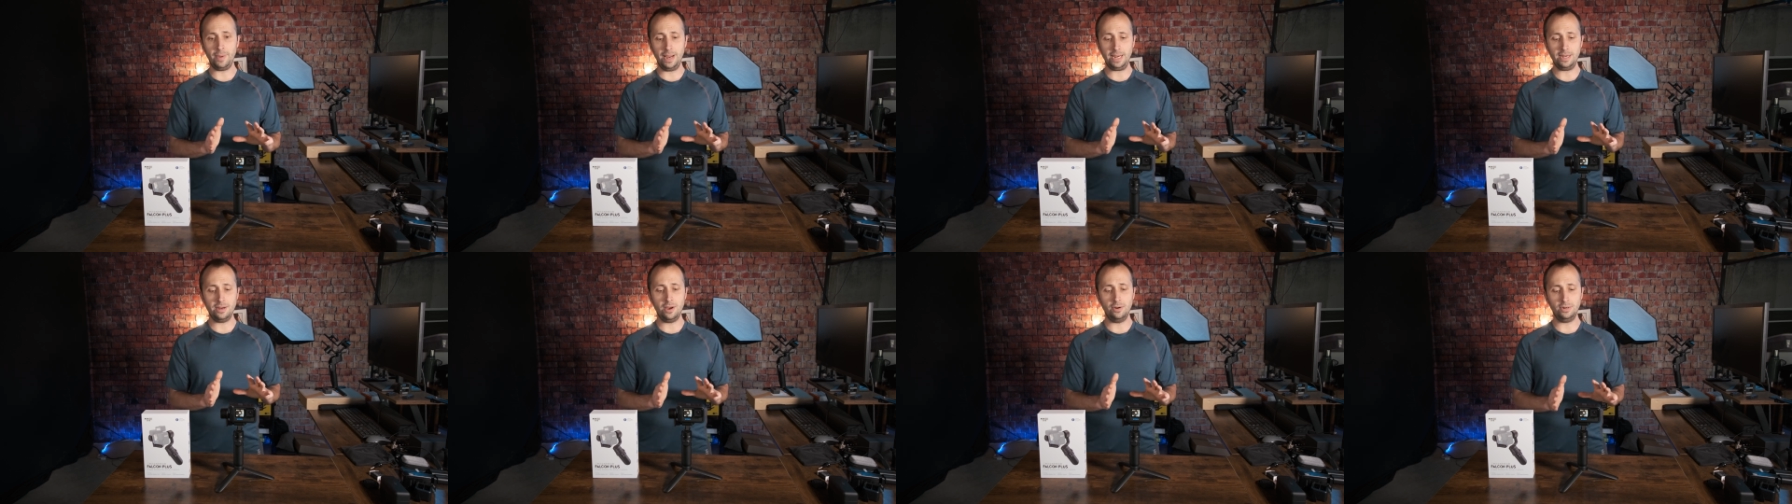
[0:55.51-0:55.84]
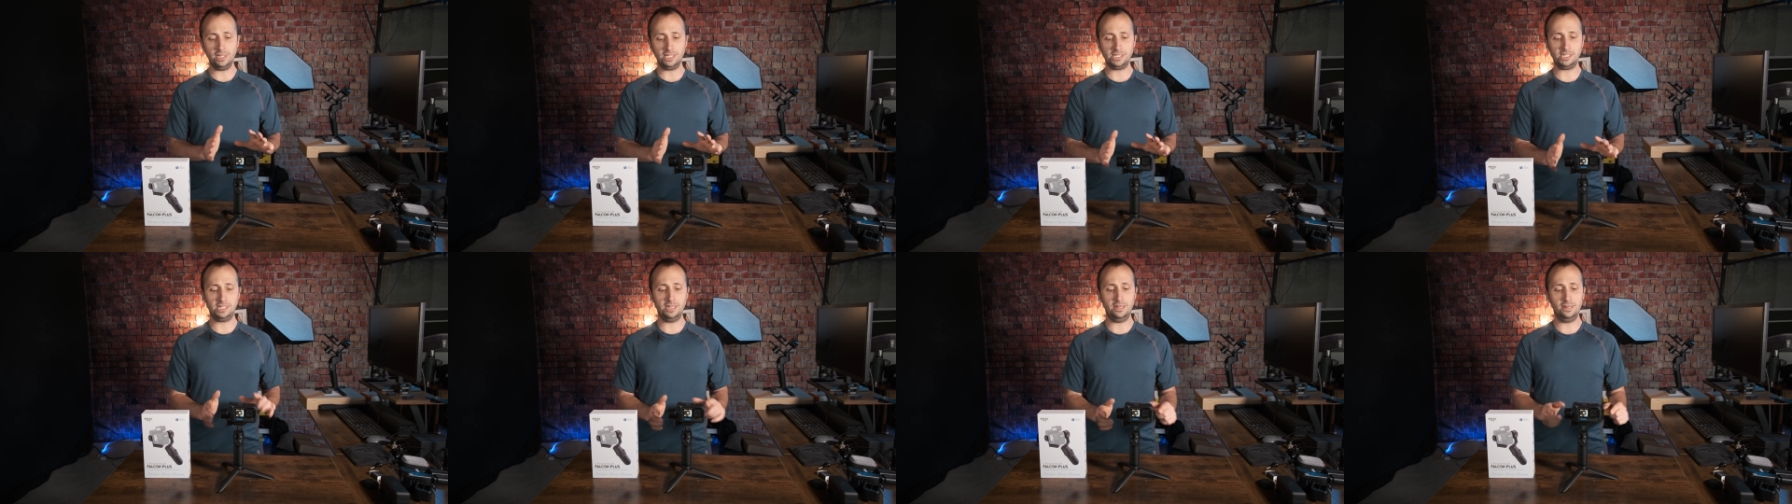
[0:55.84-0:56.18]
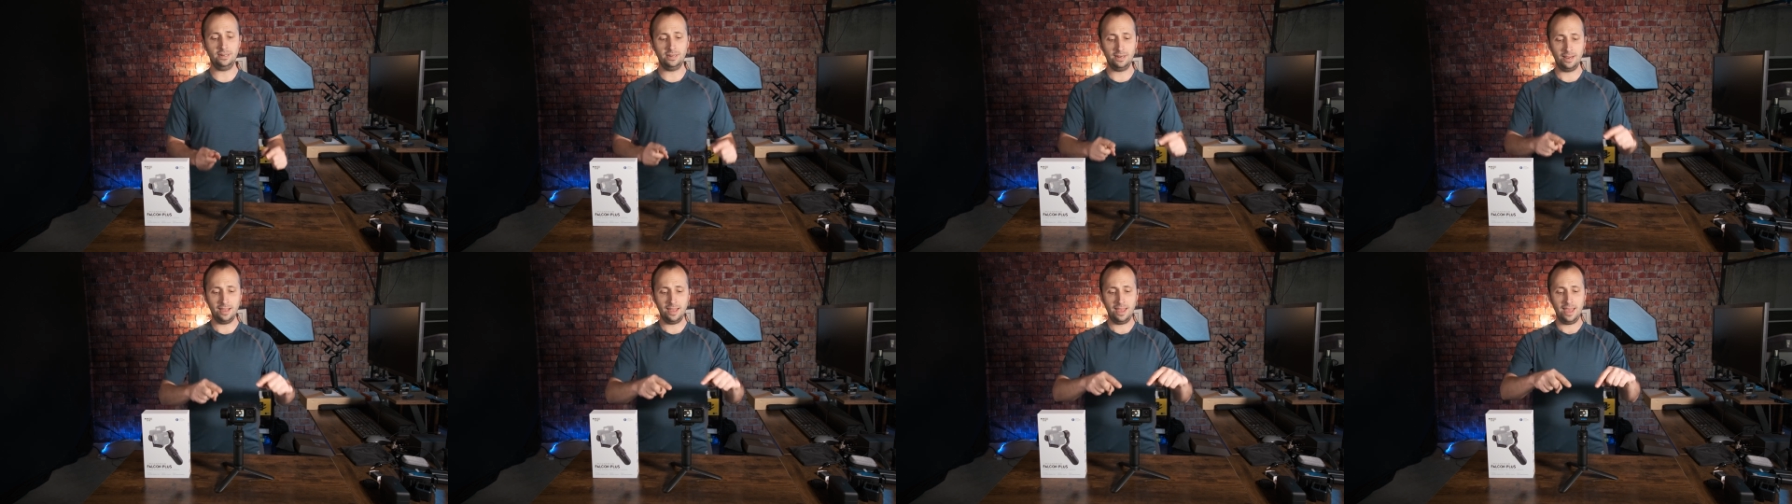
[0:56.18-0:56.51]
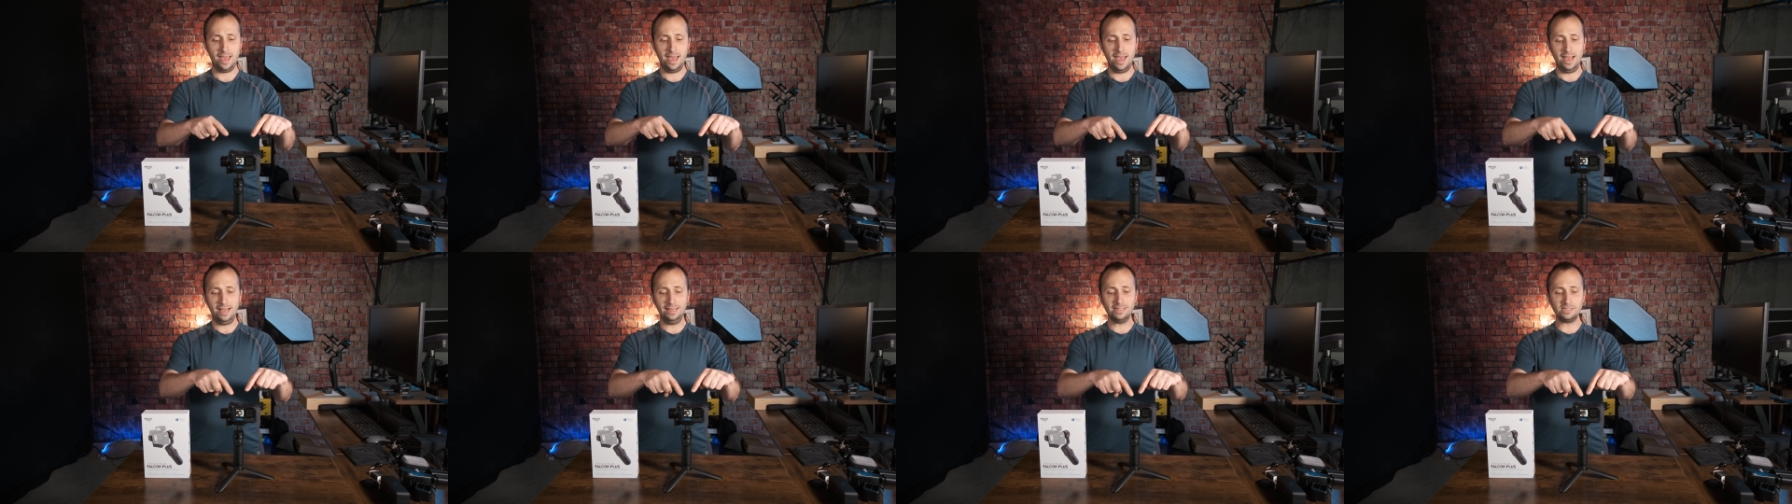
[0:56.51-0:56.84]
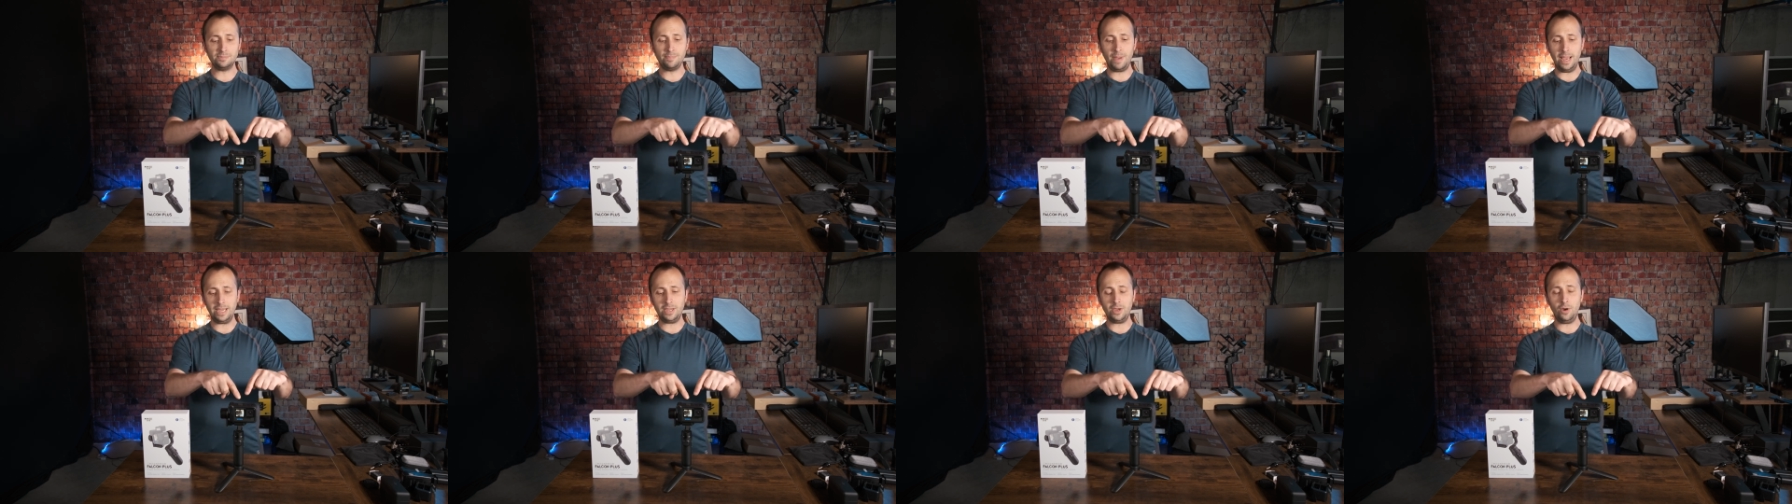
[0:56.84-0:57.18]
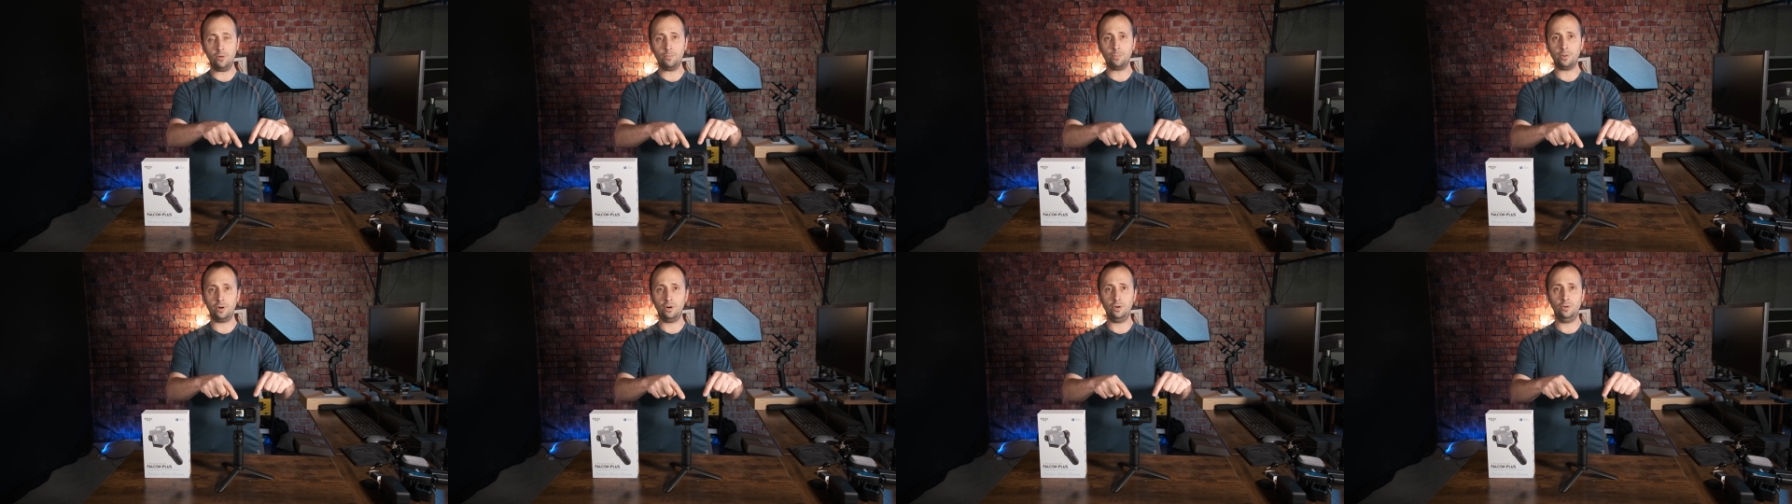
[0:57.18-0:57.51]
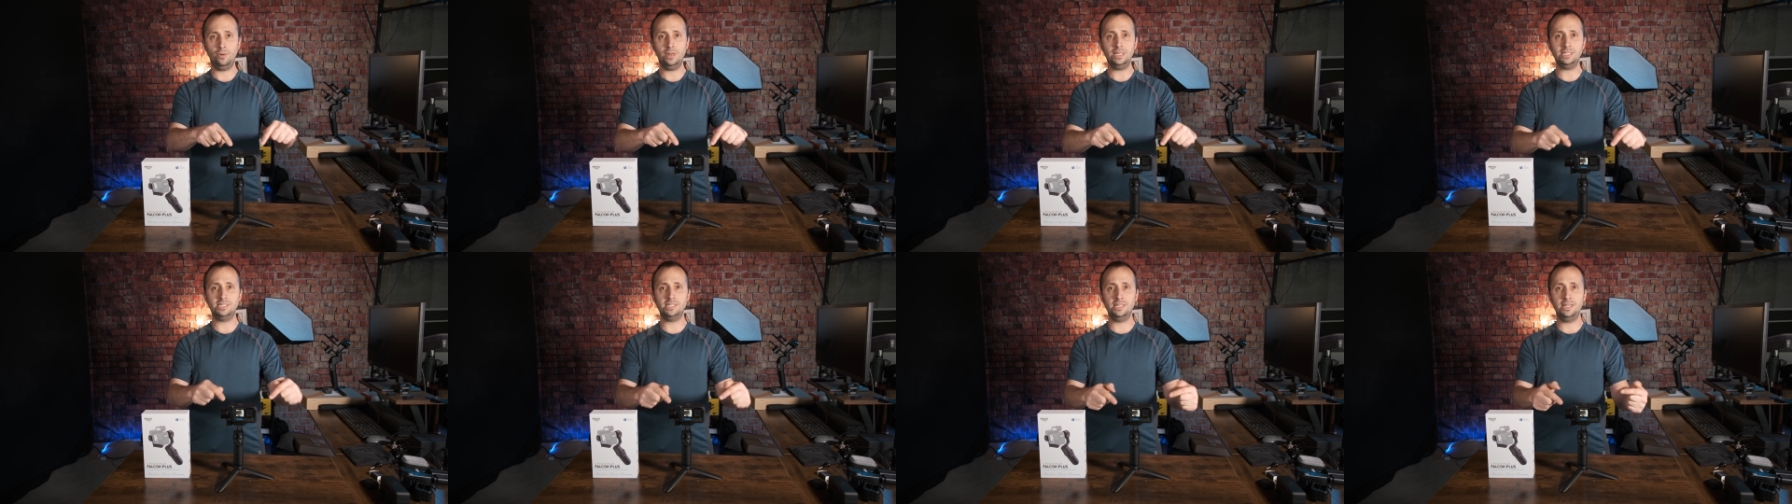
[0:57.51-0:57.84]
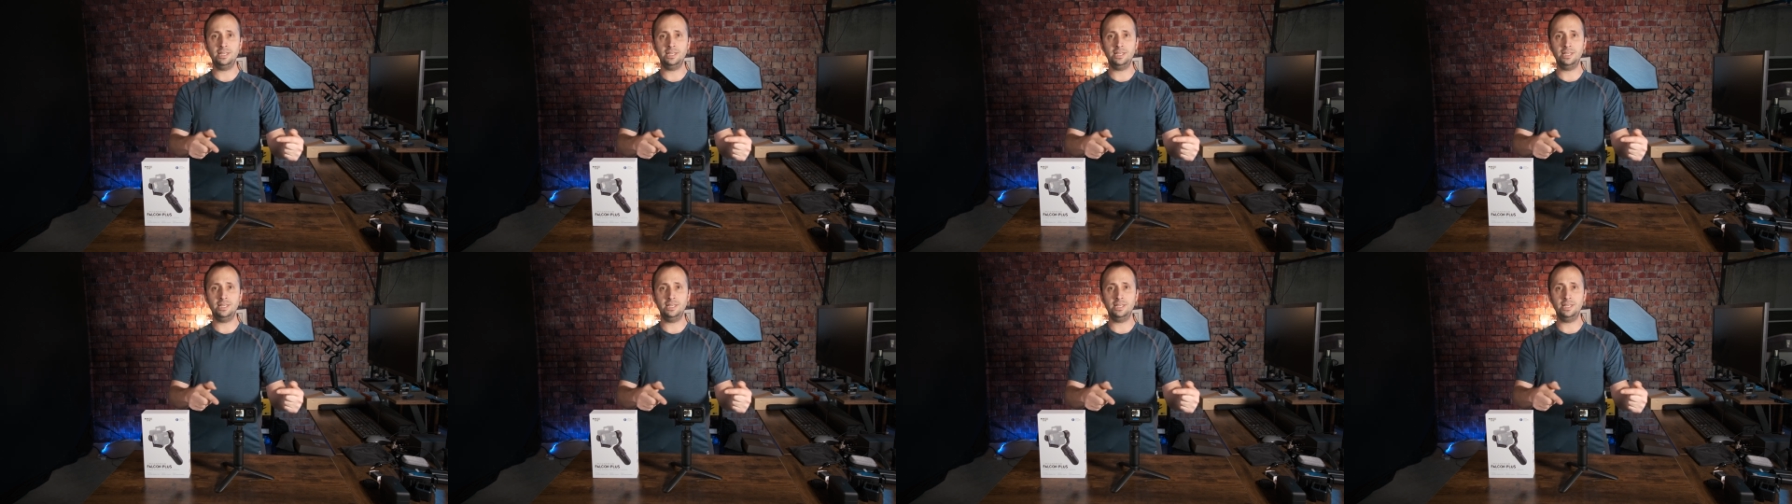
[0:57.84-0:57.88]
might notice here is my GoPro is